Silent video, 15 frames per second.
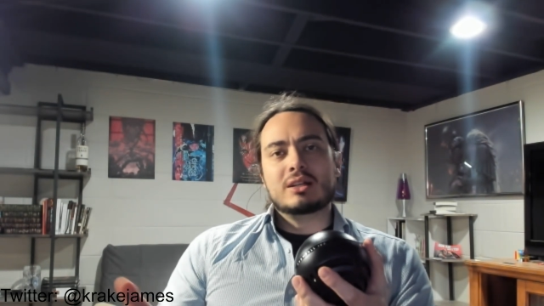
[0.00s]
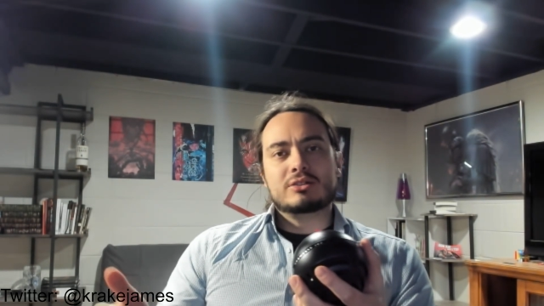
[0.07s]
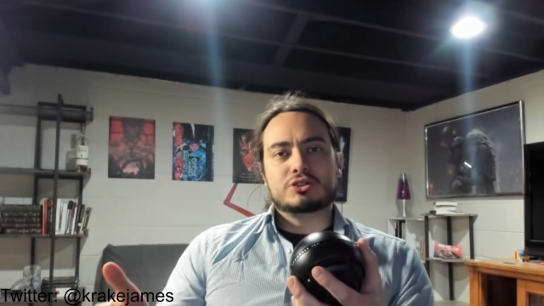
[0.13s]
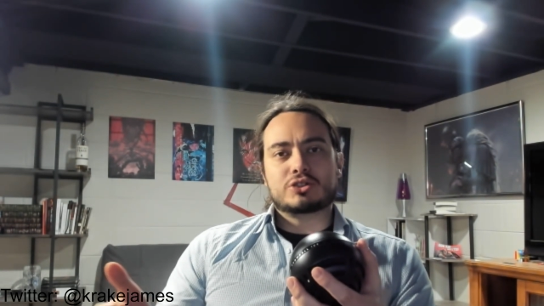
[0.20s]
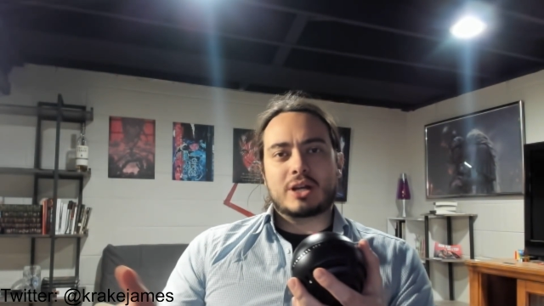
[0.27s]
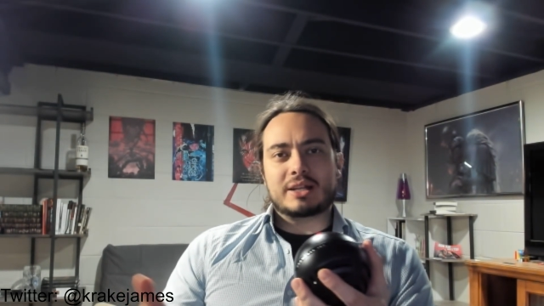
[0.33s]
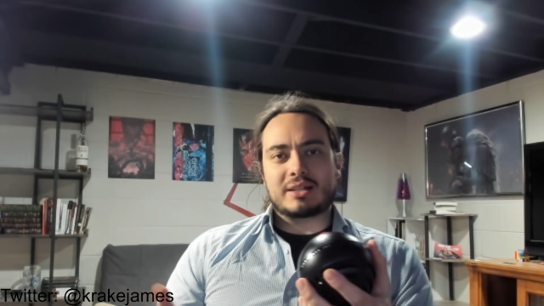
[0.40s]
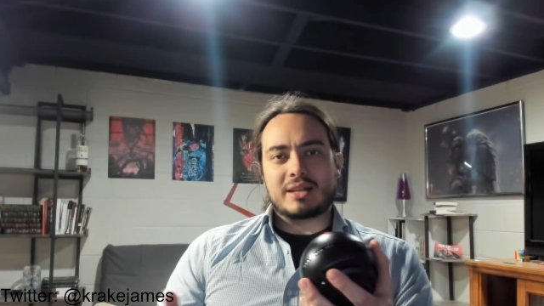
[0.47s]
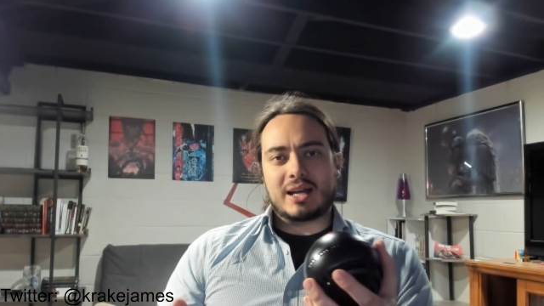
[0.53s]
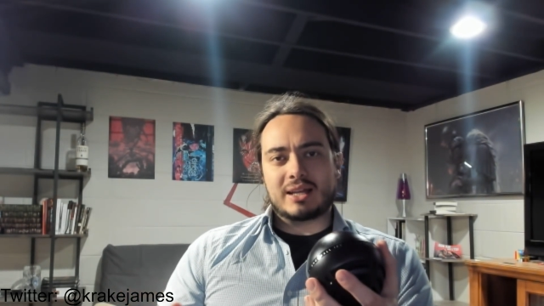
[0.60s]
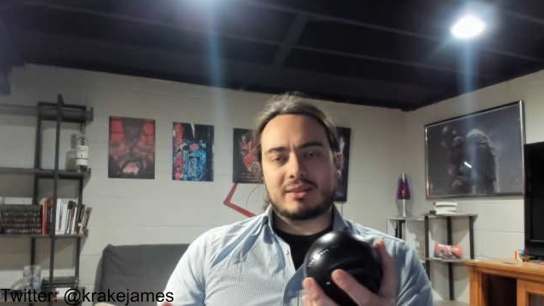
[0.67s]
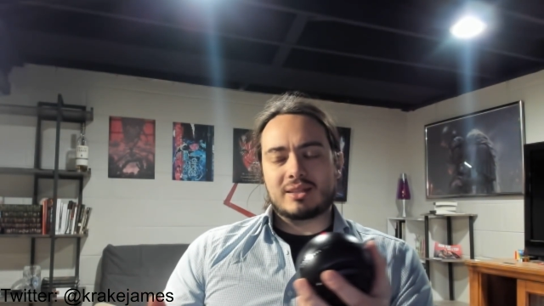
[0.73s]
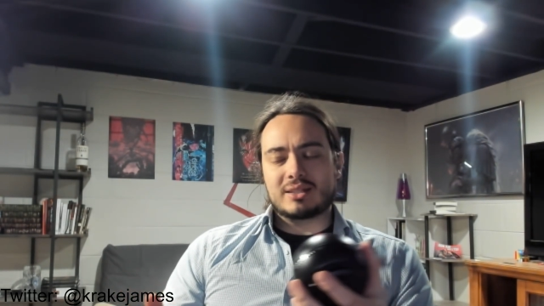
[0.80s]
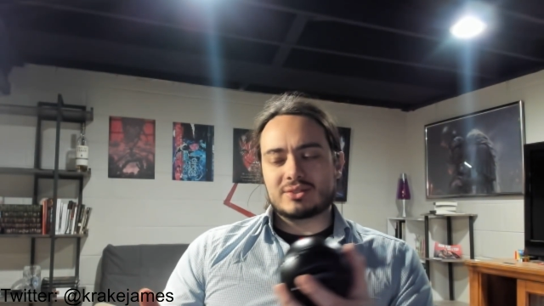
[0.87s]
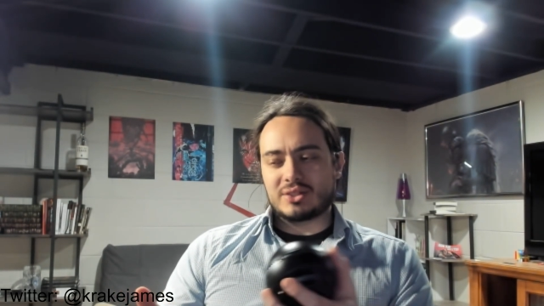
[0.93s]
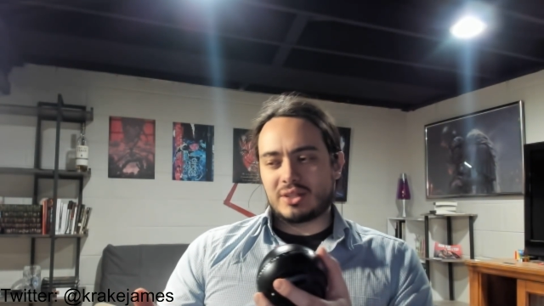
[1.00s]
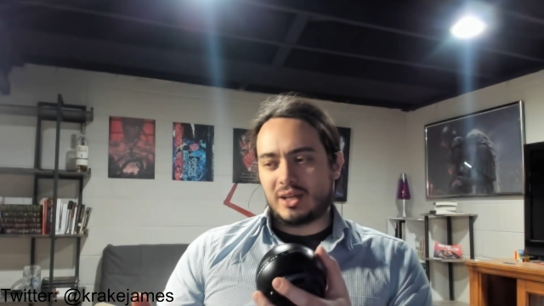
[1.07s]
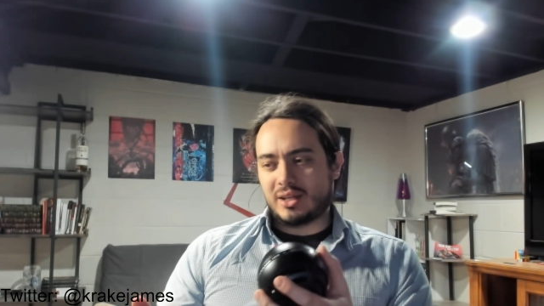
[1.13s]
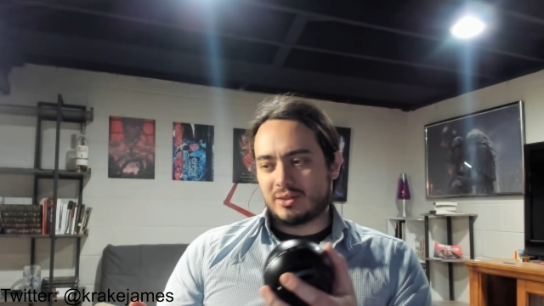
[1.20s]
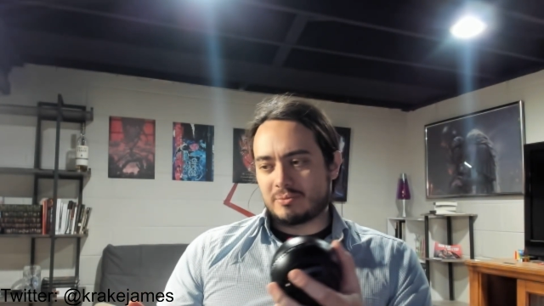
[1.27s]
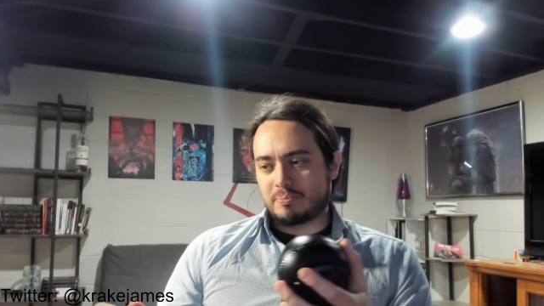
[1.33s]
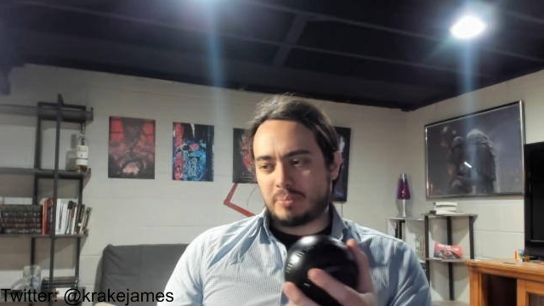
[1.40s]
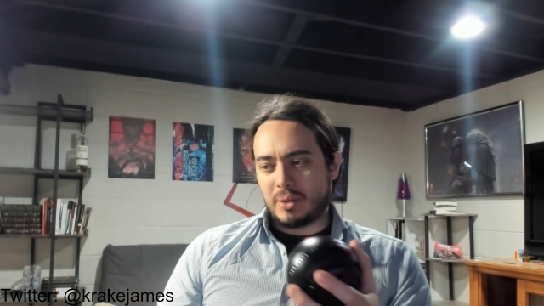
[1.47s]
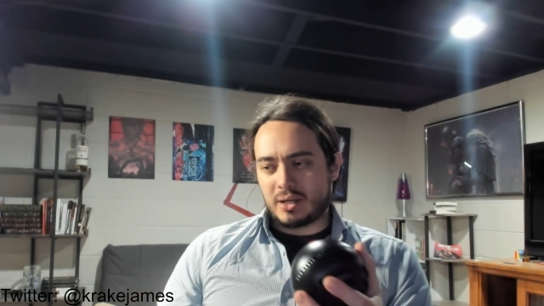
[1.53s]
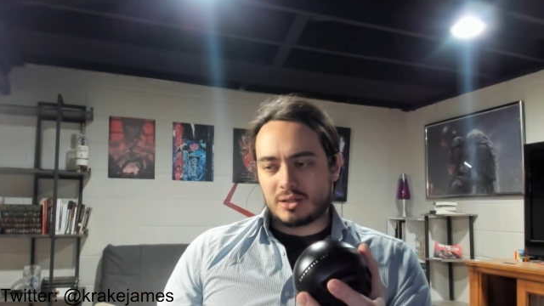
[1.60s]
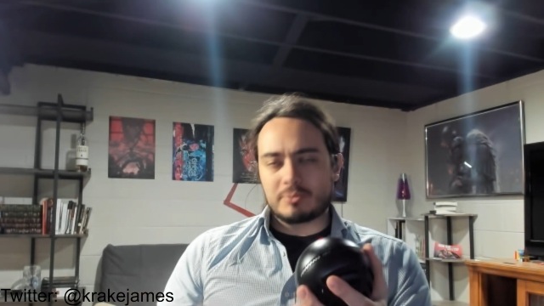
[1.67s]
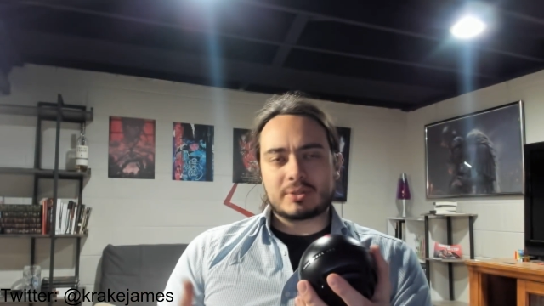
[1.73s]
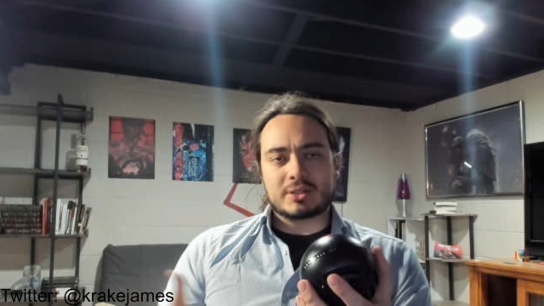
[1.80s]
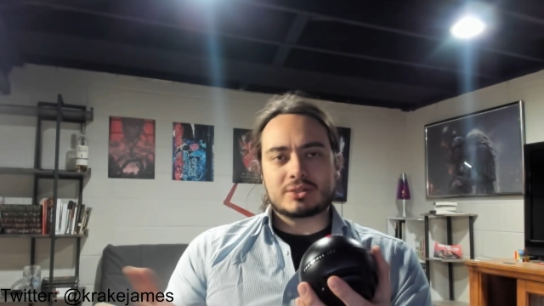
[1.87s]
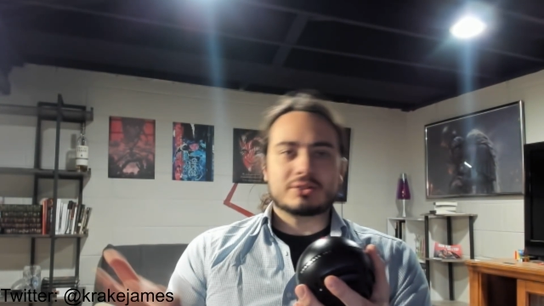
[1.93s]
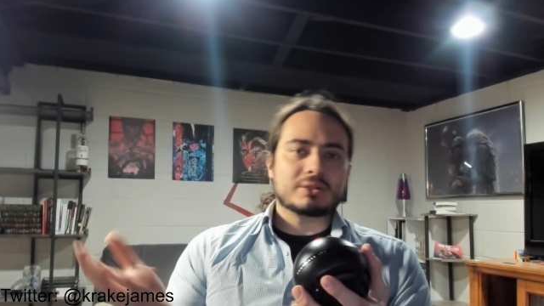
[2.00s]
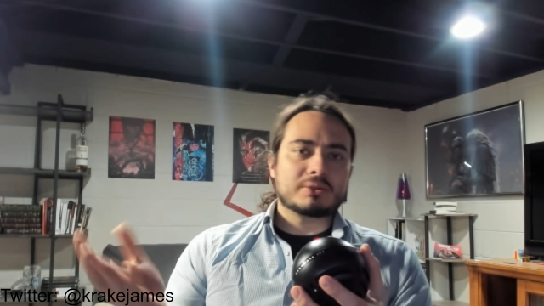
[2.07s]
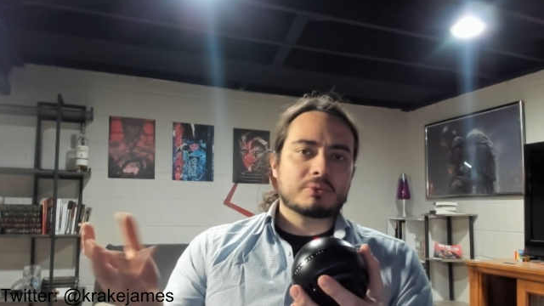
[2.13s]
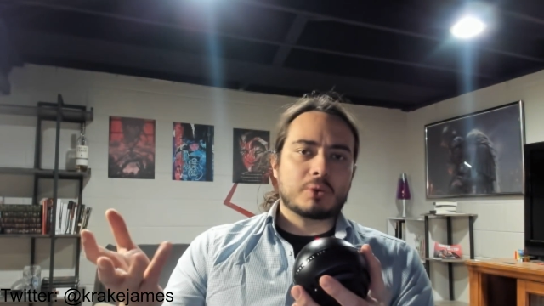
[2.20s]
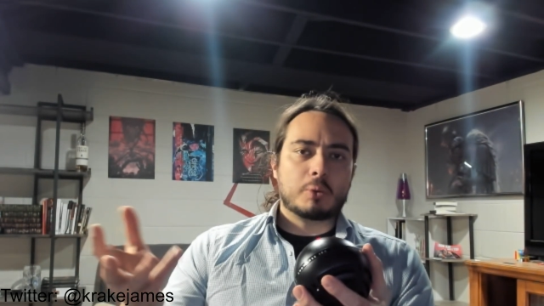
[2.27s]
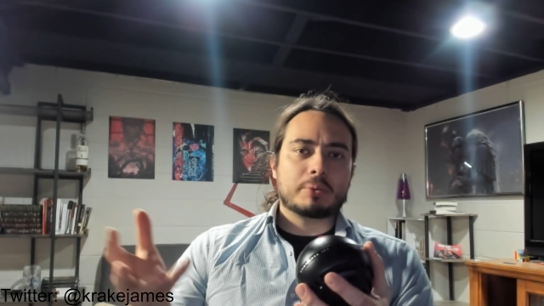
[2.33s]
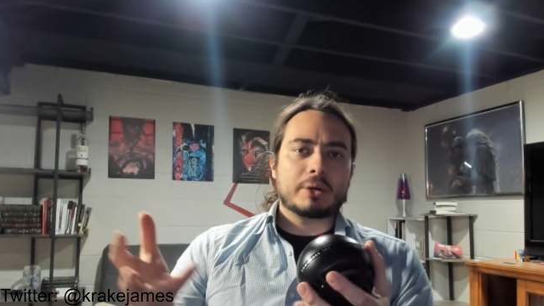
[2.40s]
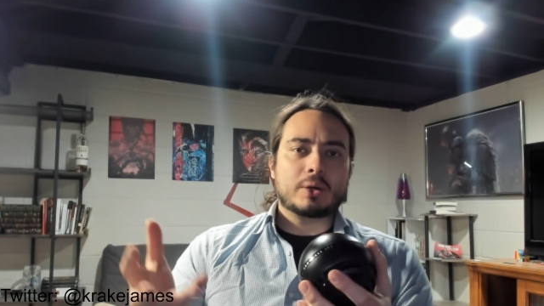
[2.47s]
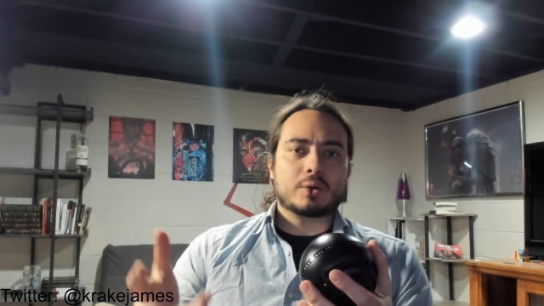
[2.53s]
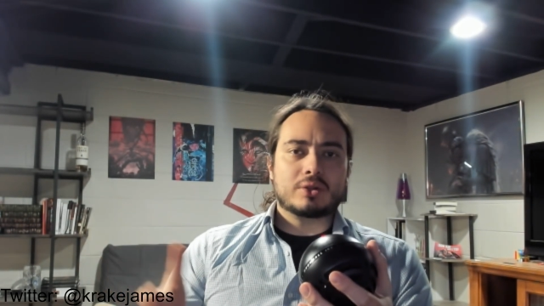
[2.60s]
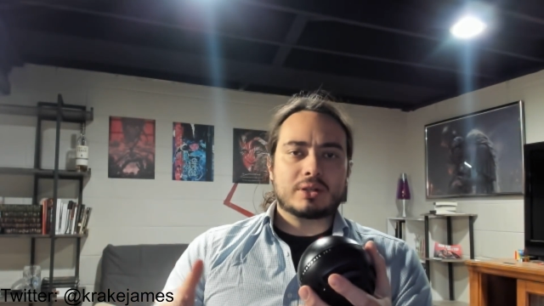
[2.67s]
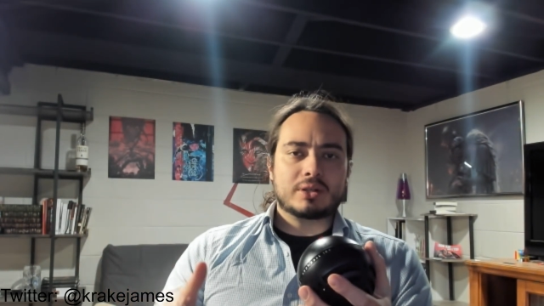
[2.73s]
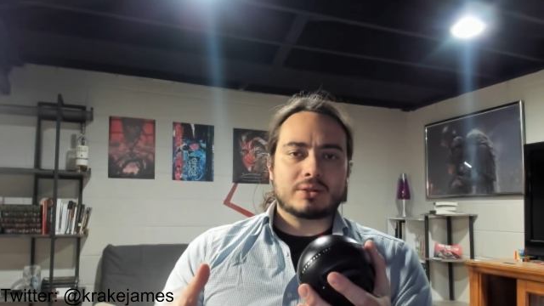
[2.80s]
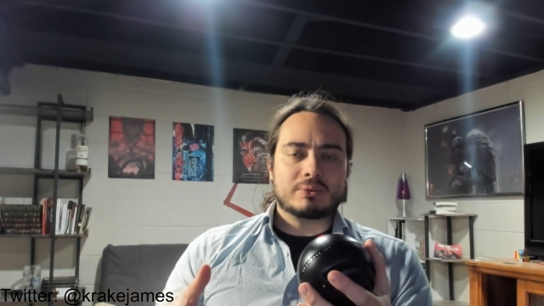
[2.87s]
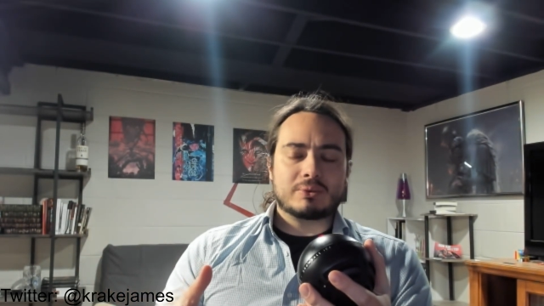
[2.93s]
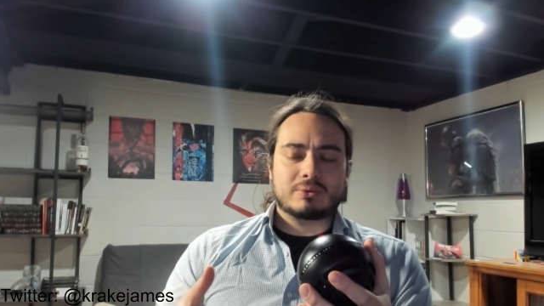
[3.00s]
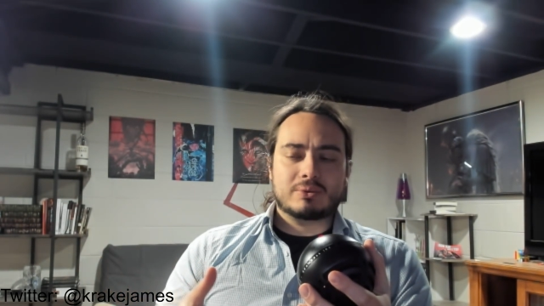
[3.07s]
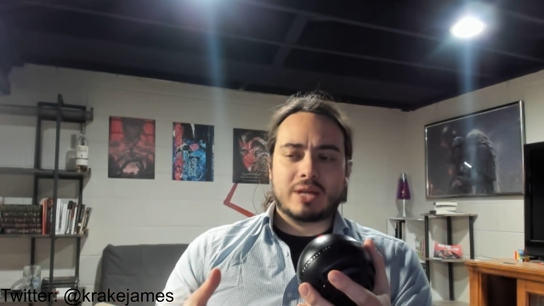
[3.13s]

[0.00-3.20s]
Try and tie things together better because it will probably